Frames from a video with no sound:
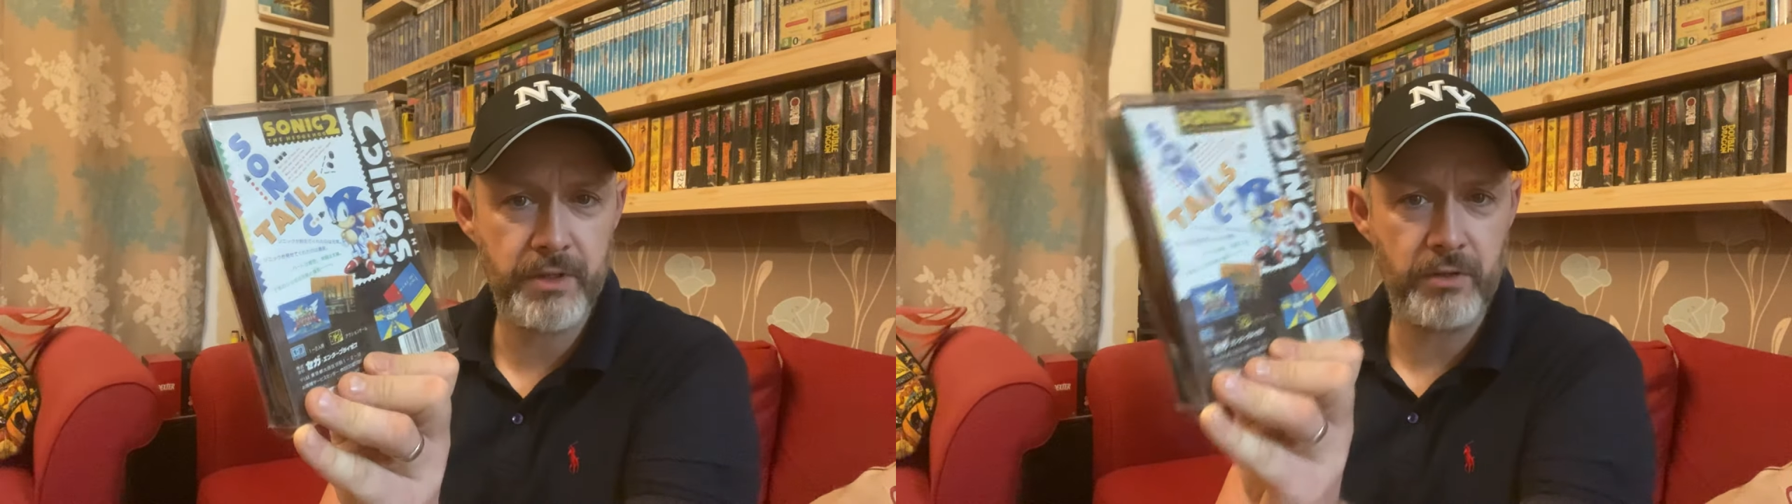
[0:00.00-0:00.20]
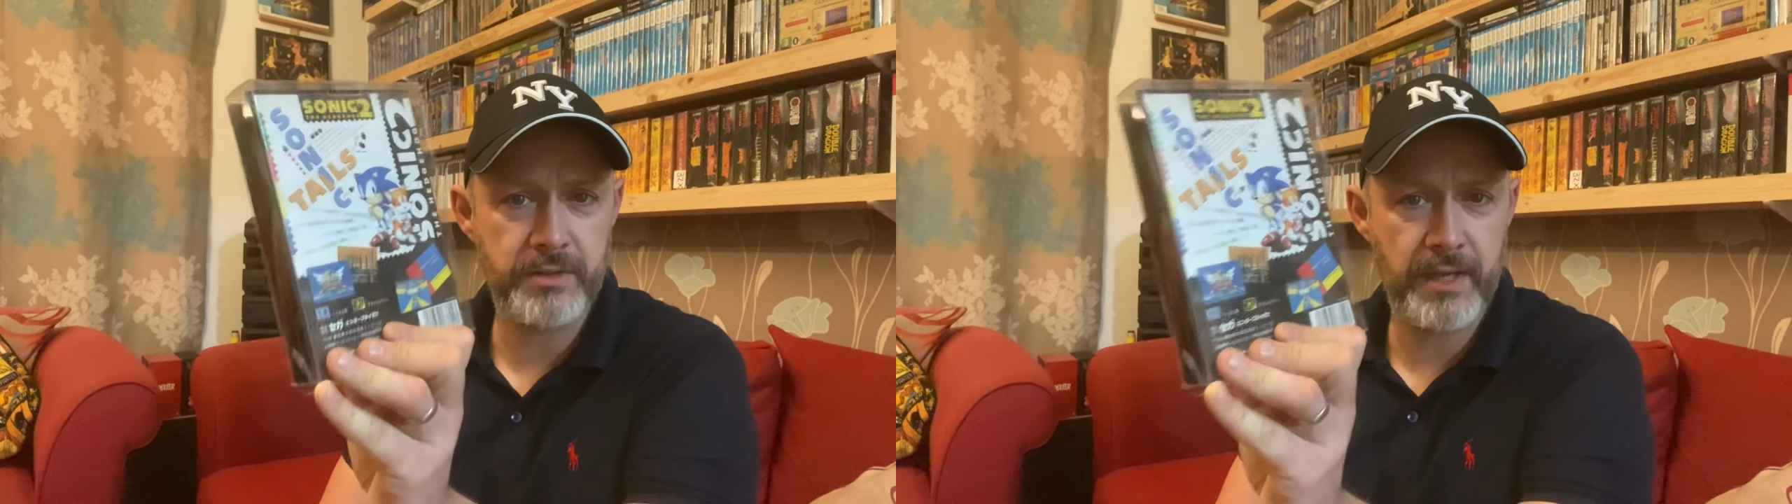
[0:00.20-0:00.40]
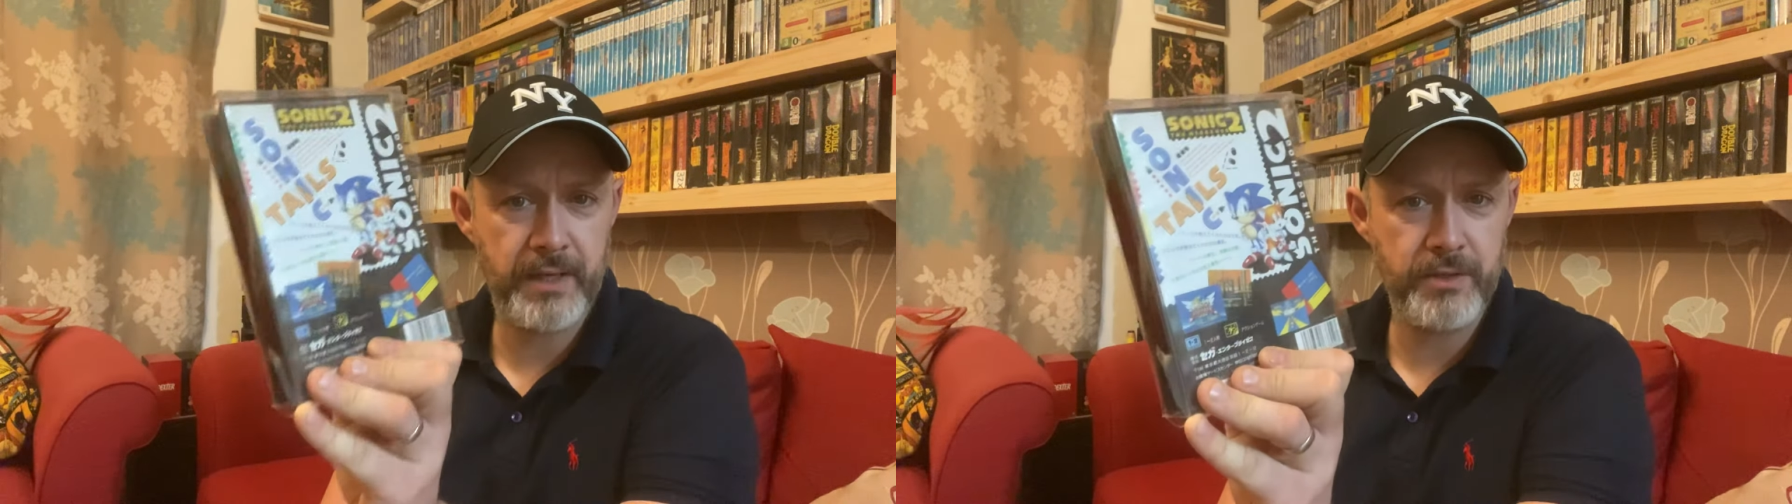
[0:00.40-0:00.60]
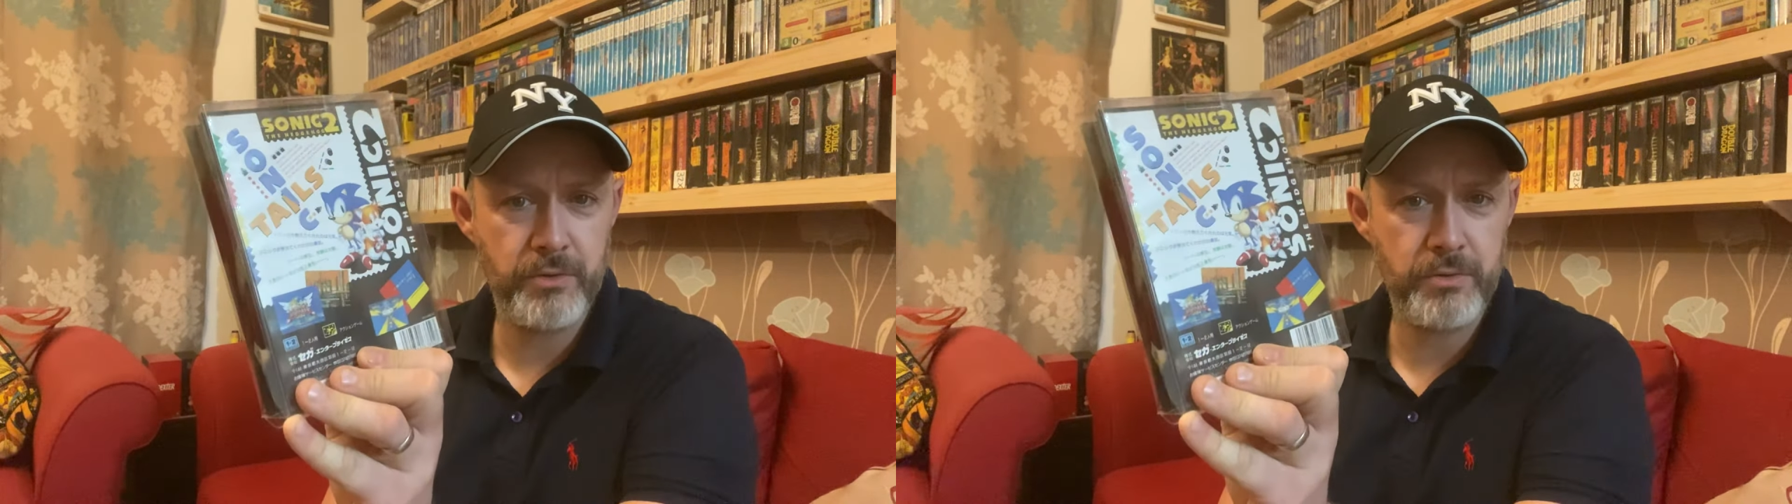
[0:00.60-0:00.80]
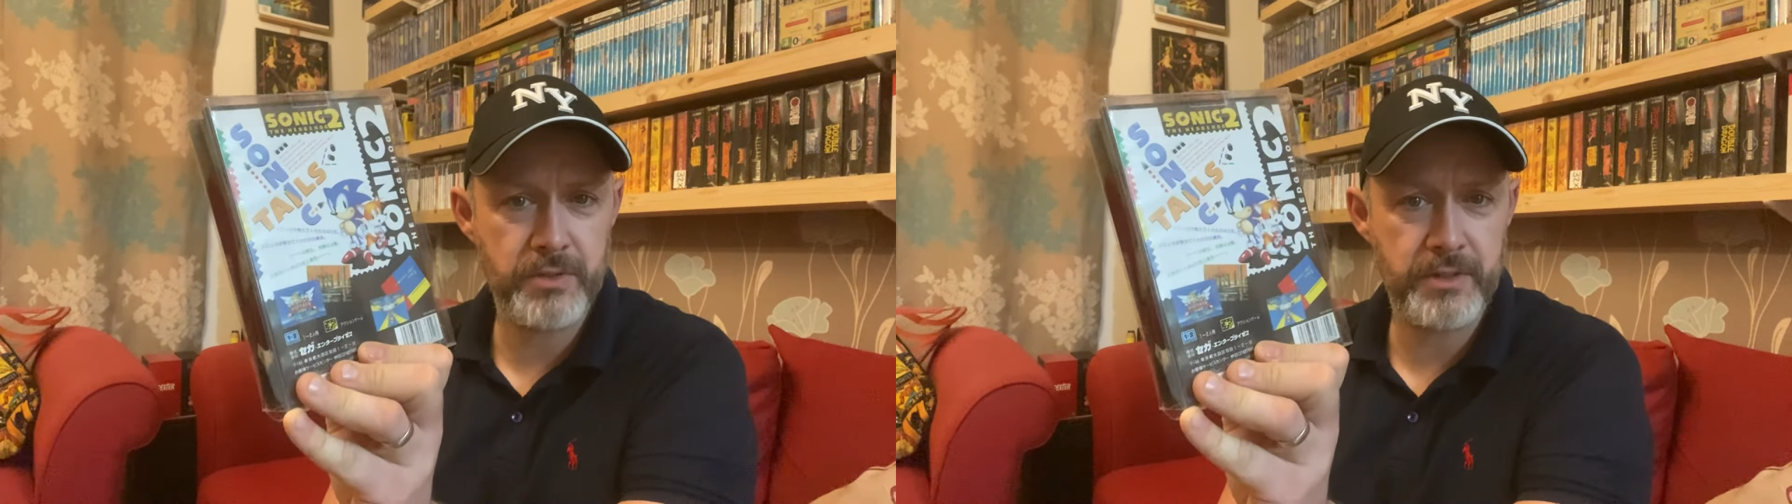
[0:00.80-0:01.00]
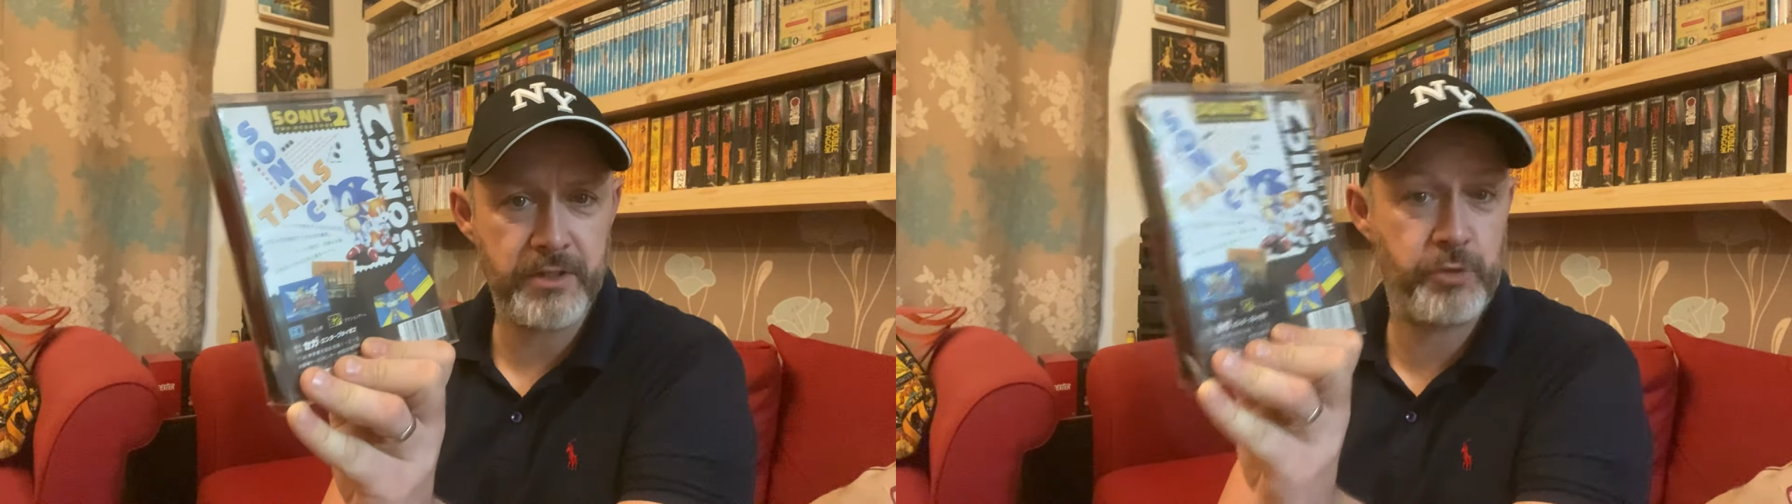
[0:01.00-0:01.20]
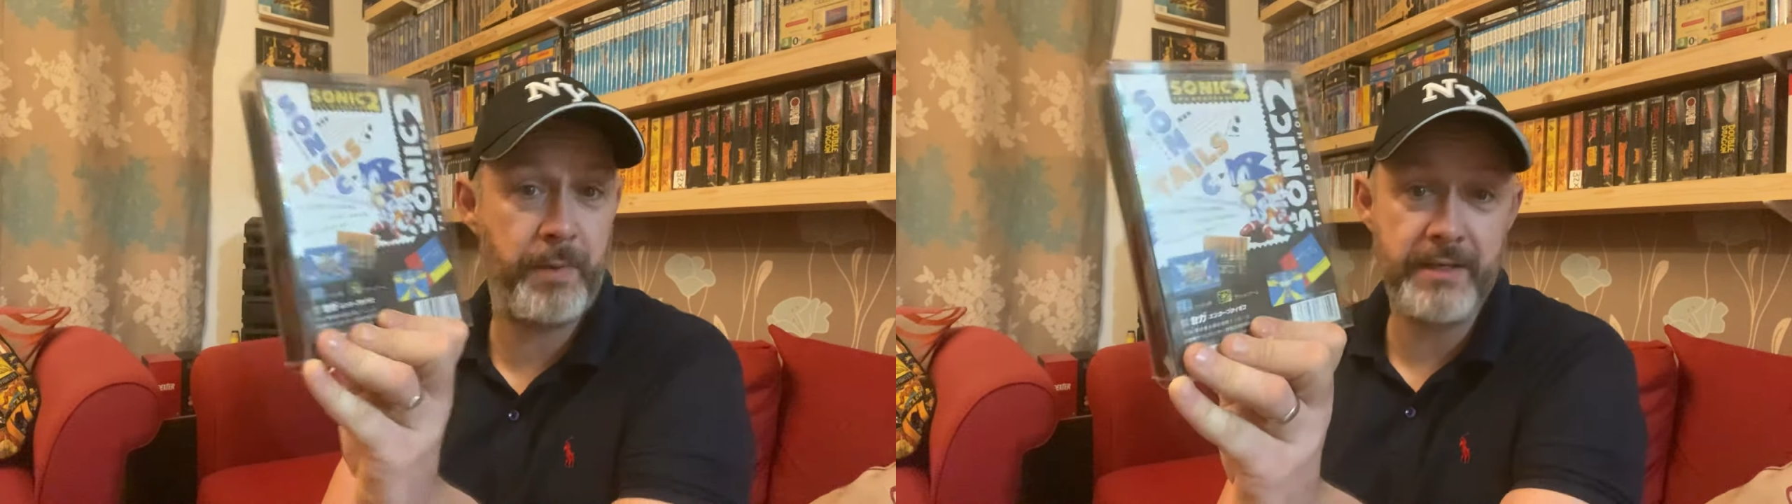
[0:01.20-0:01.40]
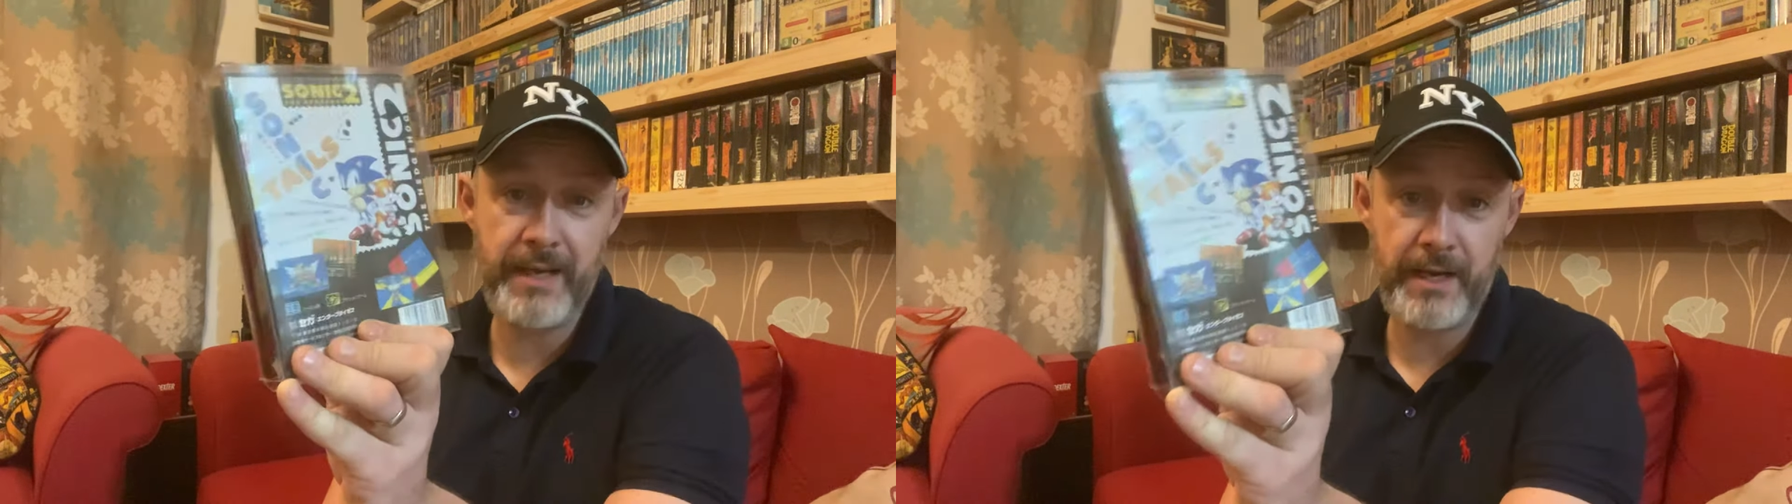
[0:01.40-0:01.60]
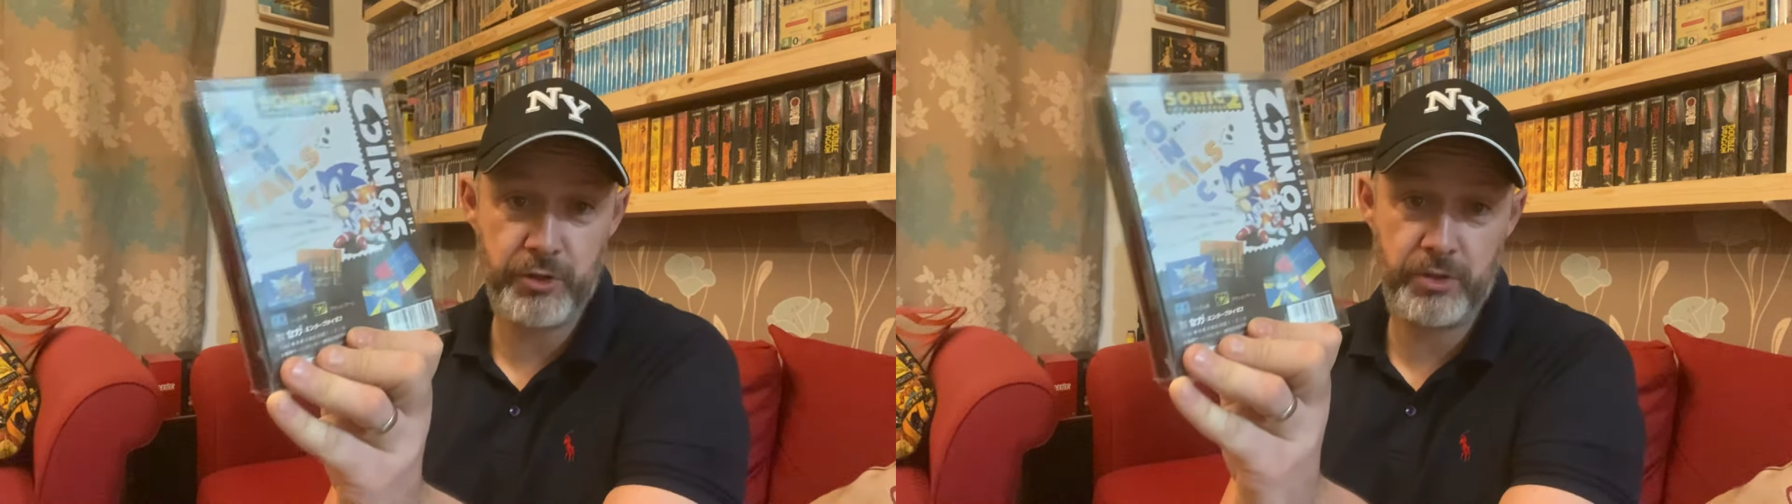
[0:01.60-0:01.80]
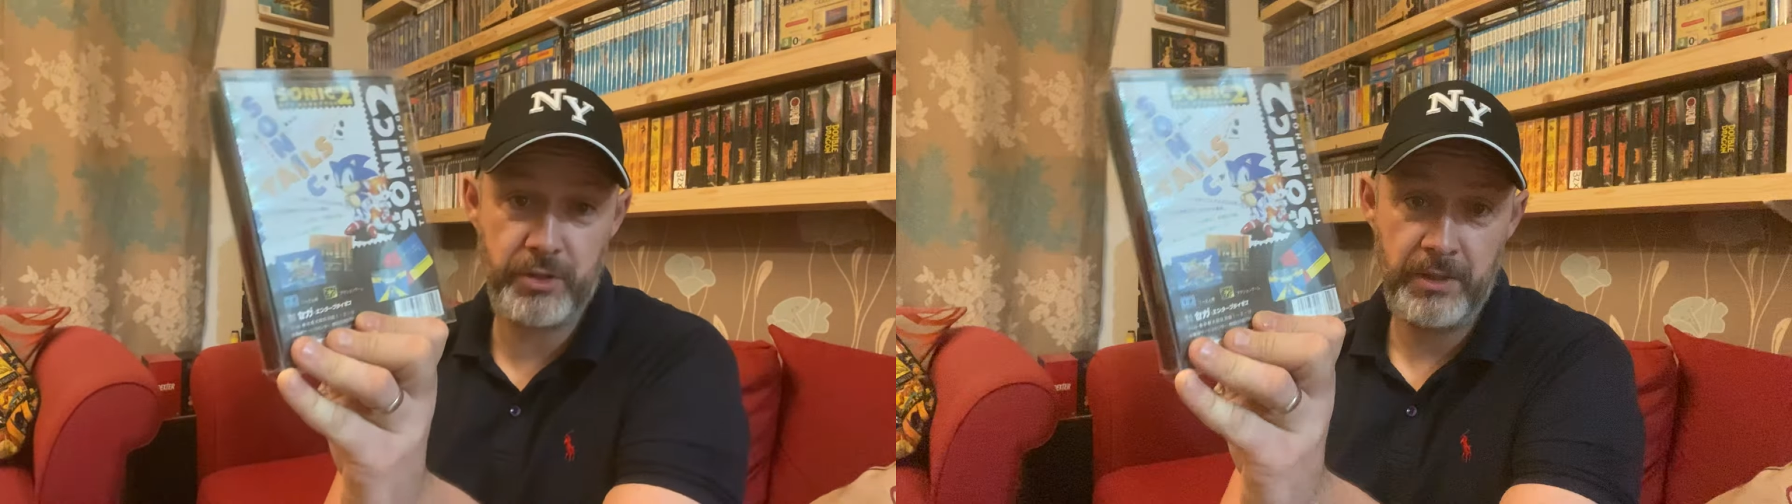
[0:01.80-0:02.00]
you got Tails, the spin dash.